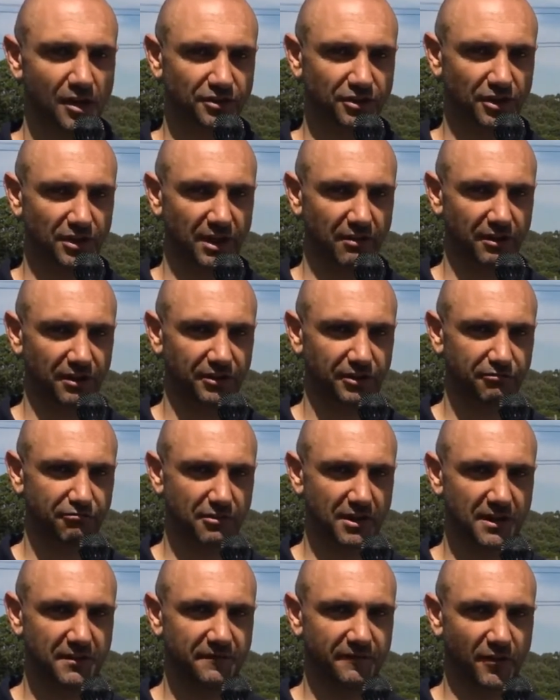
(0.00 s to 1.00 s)
So there are
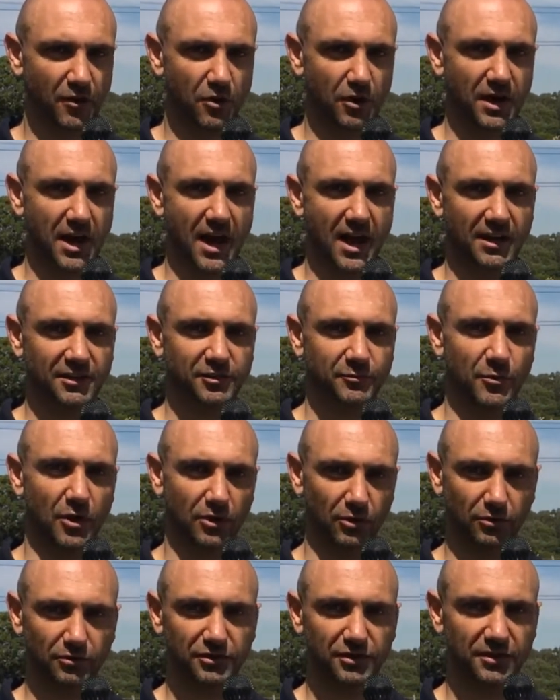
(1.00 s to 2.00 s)
three forecast
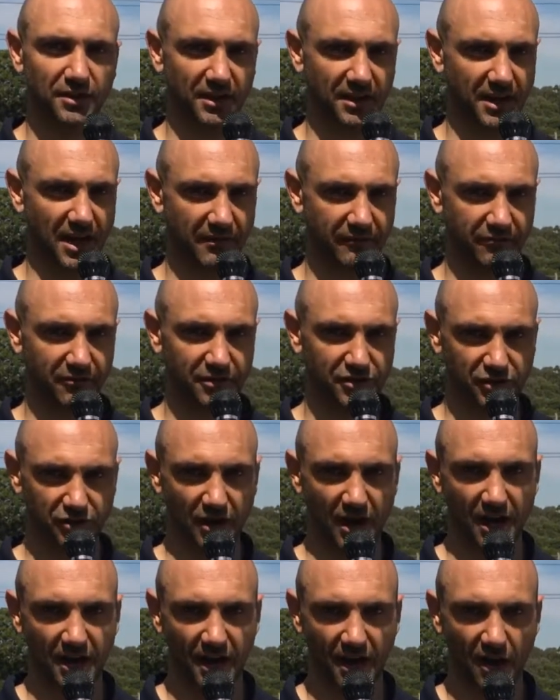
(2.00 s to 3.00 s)
models that cover
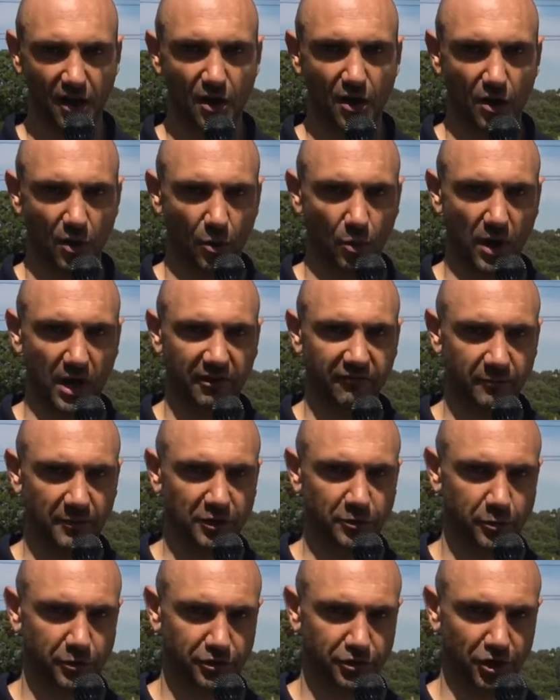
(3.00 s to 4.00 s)
Australia. One of them
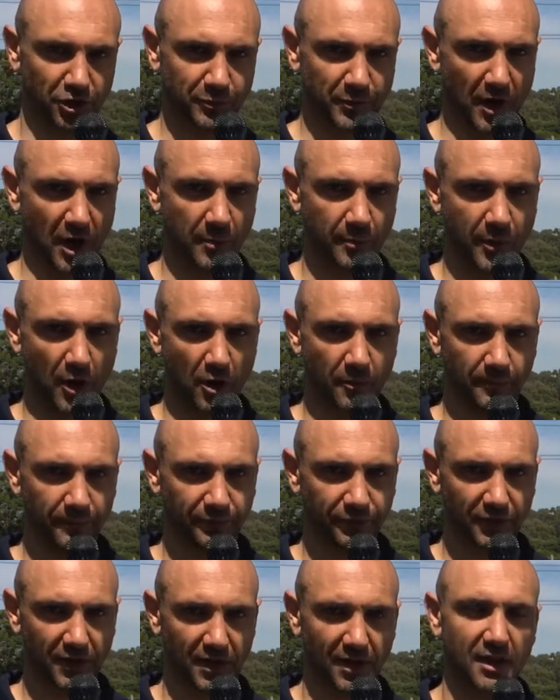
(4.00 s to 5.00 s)
is produced by BOM,
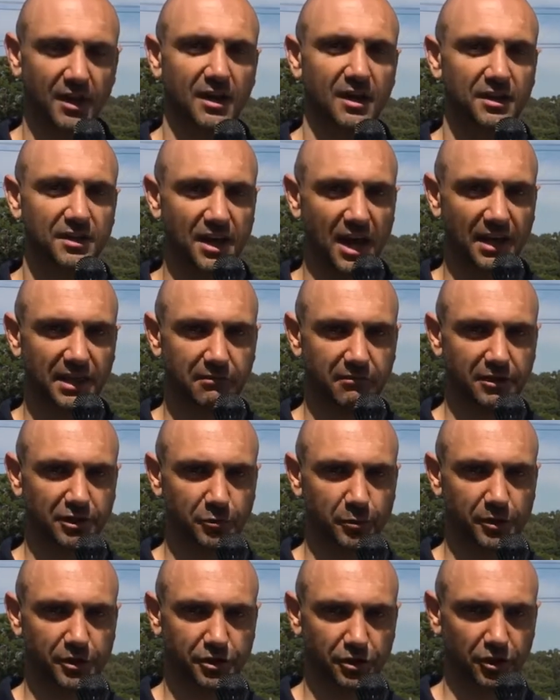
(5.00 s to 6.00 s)
the other is
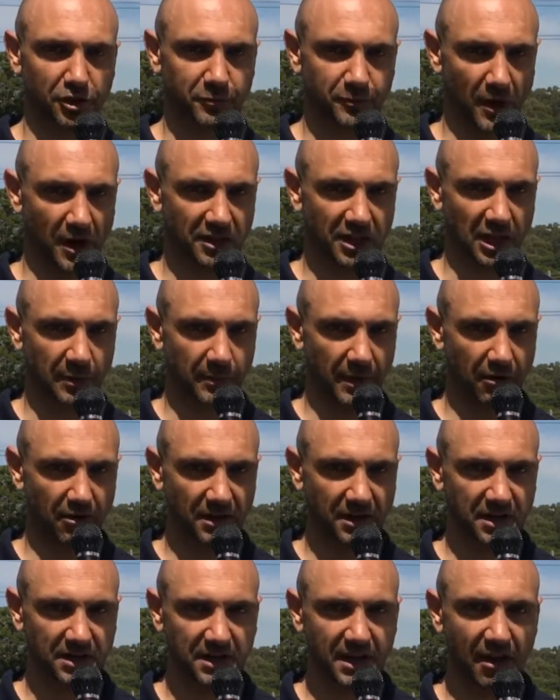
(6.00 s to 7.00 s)
produced by the
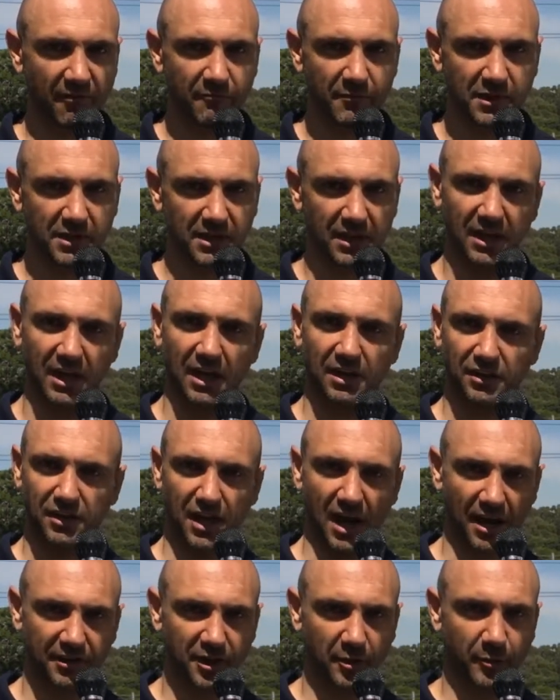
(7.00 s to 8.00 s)
American government, and
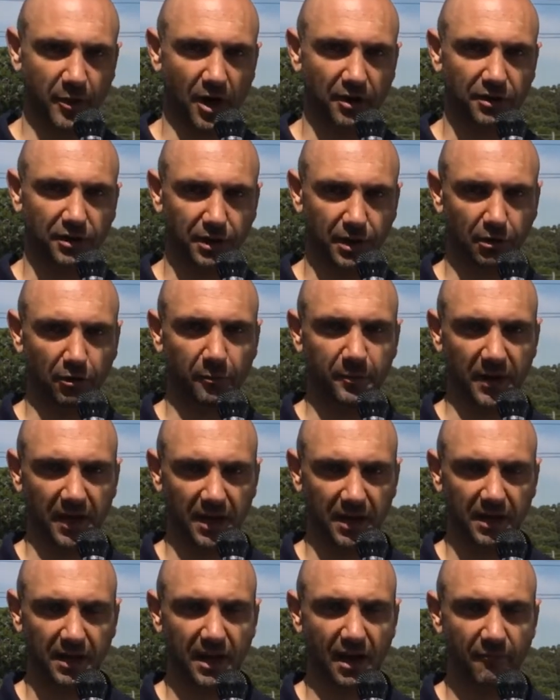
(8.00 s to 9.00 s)
the other by the
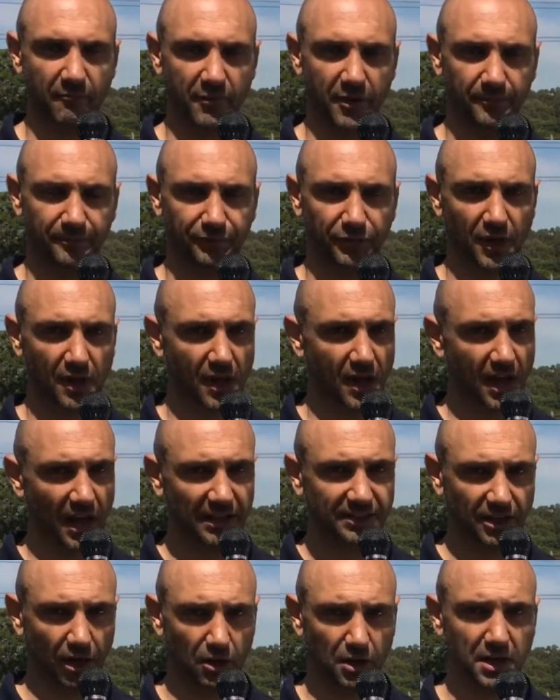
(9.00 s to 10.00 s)
European government.
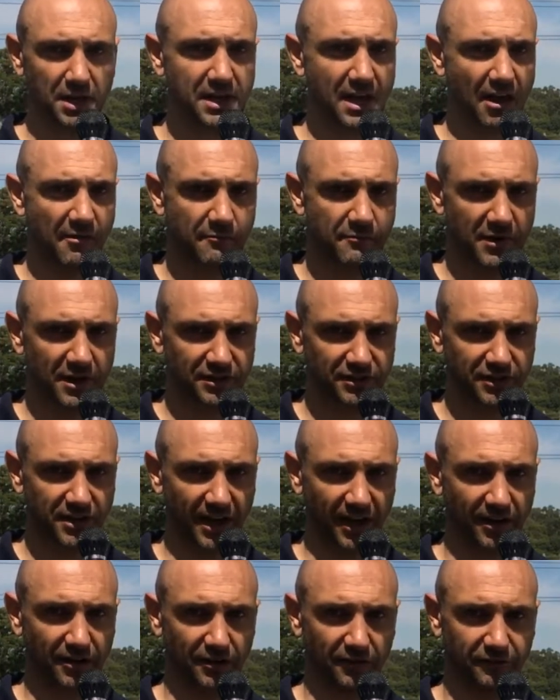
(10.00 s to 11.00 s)
It's only governments
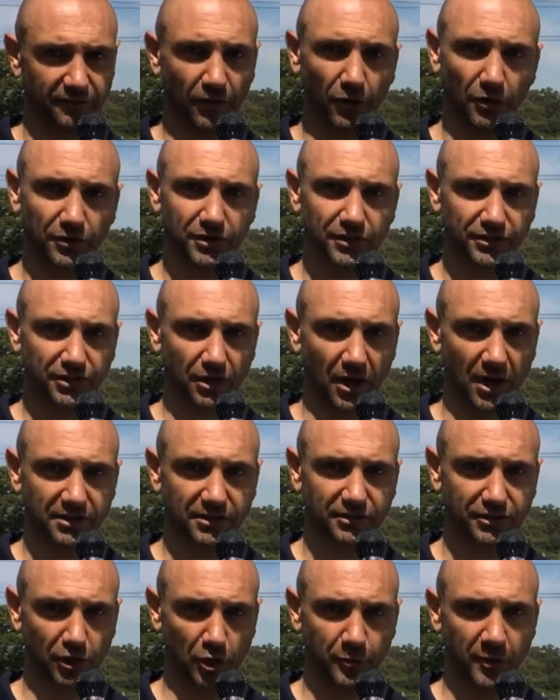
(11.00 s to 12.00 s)
that can afford the size
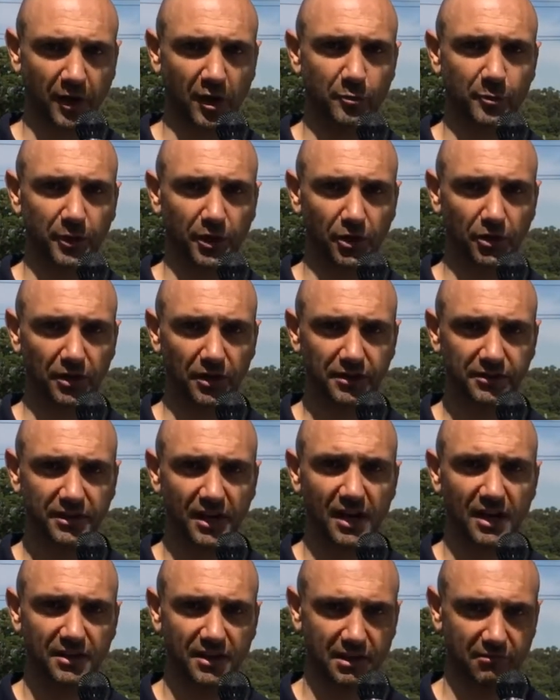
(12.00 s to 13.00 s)
supercomputers
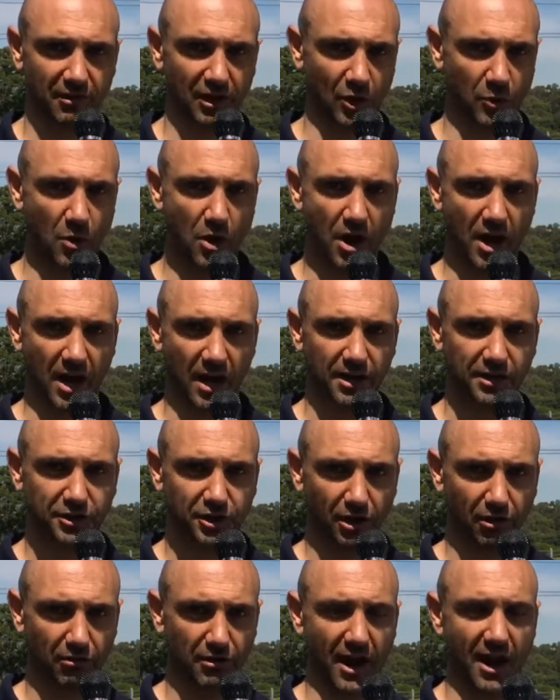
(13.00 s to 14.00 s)
that are required
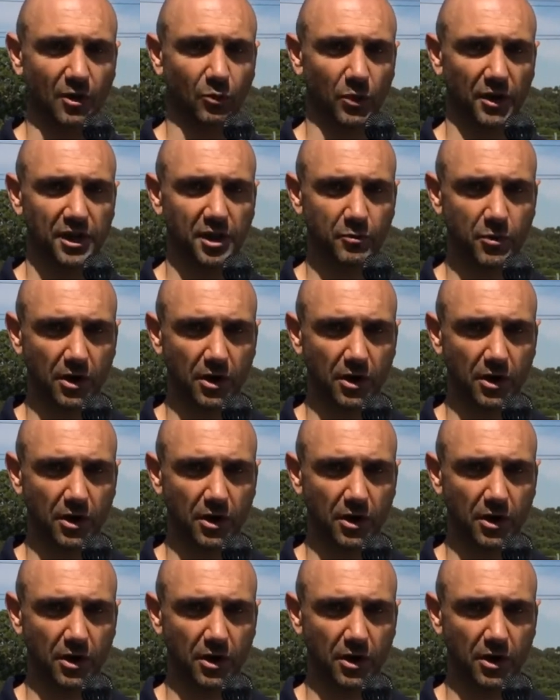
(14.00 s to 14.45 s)
to create weather